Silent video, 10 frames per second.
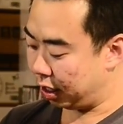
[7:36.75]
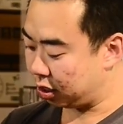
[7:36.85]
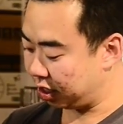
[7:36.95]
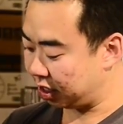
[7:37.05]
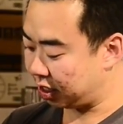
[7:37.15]

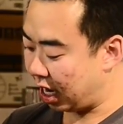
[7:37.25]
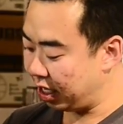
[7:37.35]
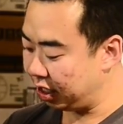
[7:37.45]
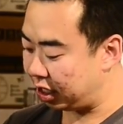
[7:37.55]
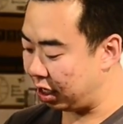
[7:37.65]
it's got this
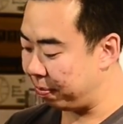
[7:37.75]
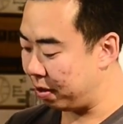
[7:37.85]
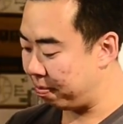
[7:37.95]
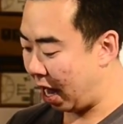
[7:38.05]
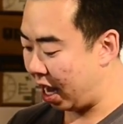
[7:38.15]
cutting deep
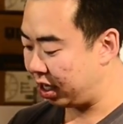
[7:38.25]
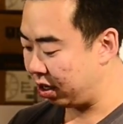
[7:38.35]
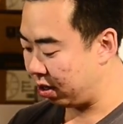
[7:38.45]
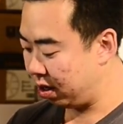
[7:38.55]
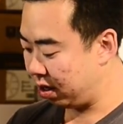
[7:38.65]
in the back
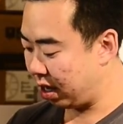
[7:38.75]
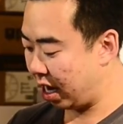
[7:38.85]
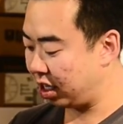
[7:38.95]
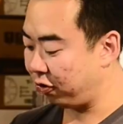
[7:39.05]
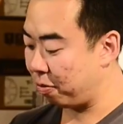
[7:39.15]
here,
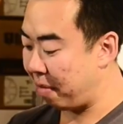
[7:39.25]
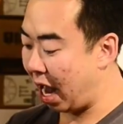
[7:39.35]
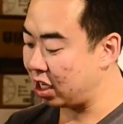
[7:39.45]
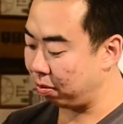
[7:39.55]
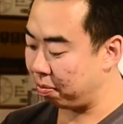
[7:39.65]
and this for
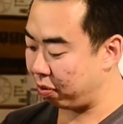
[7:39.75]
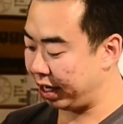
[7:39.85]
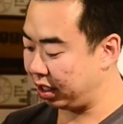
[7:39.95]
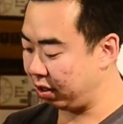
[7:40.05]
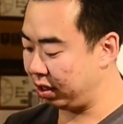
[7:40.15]
maximum
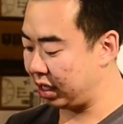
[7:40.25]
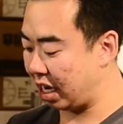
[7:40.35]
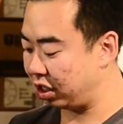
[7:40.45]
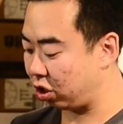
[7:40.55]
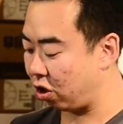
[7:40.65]
brake clearance,
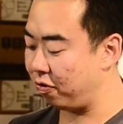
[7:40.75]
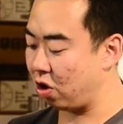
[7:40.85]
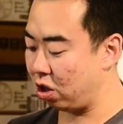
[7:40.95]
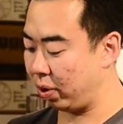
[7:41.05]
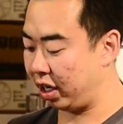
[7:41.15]
and it's
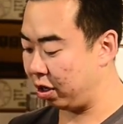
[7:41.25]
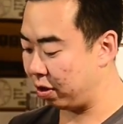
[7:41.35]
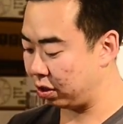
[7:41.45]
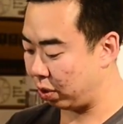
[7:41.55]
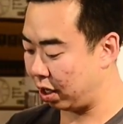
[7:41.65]
curved all the way
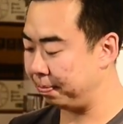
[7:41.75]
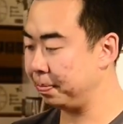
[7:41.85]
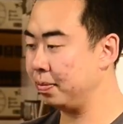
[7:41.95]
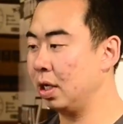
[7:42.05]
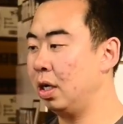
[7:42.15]
here as well.
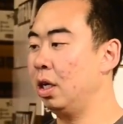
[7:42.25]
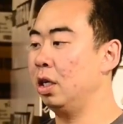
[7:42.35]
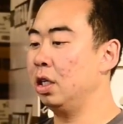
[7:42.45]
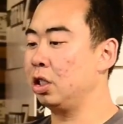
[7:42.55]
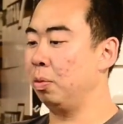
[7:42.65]

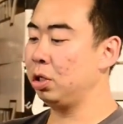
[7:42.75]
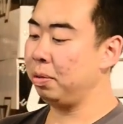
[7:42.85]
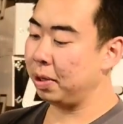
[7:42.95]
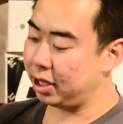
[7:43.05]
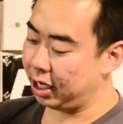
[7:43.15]
So most
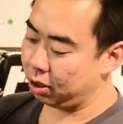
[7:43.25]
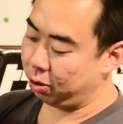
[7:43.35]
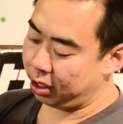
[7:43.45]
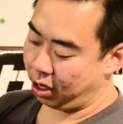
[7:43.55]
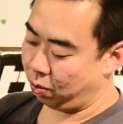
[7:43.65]
people think,
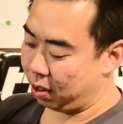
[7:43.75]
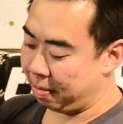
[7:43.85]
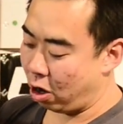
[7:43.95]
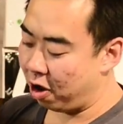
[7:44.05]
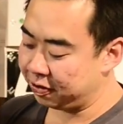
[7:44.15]
okay, well,
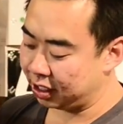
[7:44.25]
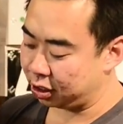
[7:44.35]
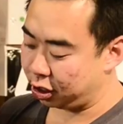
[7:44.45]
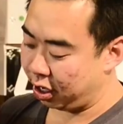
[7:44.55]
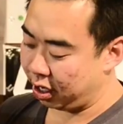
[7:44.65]
my
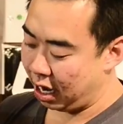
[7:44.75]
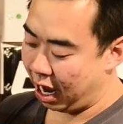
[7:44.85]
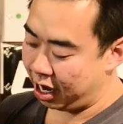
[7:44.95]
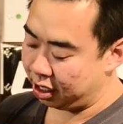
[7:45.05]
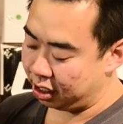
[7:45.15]
offset's good
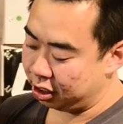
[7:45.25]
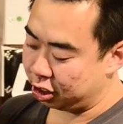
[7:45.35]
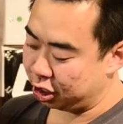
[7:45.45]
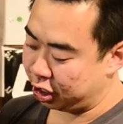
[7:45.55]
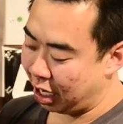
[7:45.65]
and
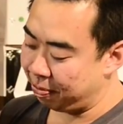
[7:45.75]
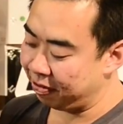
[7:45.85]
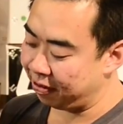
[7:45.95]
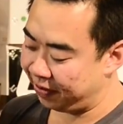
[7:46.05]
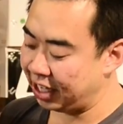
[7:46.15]
the shape
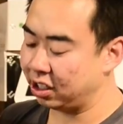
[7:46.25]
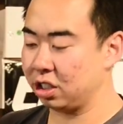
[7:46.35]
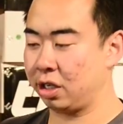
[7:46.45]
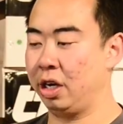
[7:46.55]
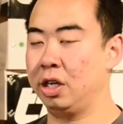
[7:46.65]
of the face
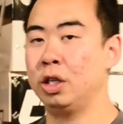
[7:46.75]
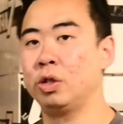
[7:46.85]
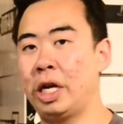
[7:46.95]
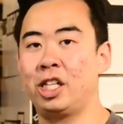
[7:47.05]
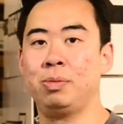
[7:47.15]
is good,
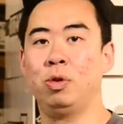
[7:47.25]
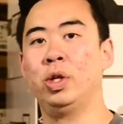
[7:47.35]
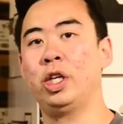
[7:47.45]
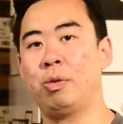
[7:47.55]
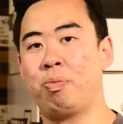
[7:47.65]
so that gives me
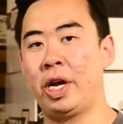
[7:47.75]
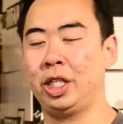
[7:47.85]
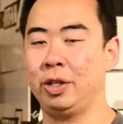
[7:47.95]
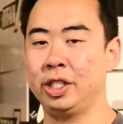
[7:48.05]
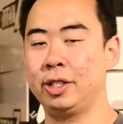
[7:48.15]
really good brake
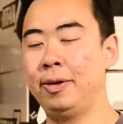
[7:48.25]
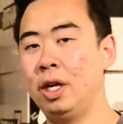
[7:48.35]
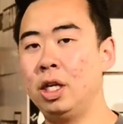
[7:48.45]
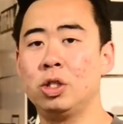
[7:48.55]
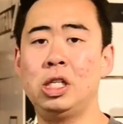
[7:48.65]
clearance.
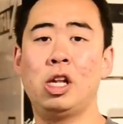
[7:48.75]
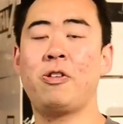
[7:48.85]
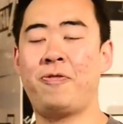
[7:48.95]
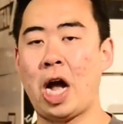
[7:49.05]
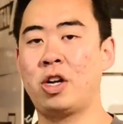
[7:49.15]
There's
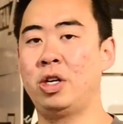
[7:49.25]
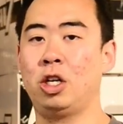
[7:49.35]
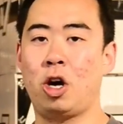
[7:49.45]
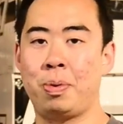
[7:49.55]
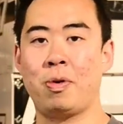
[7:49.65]
another factor that
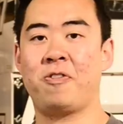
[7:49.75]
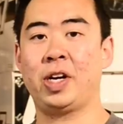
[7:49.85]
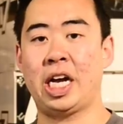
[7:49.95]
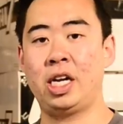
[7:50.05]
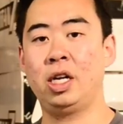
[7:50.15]
a lot of people are
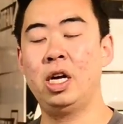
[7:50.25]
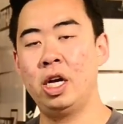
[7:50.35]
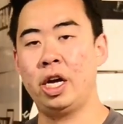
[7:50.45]
forgetting.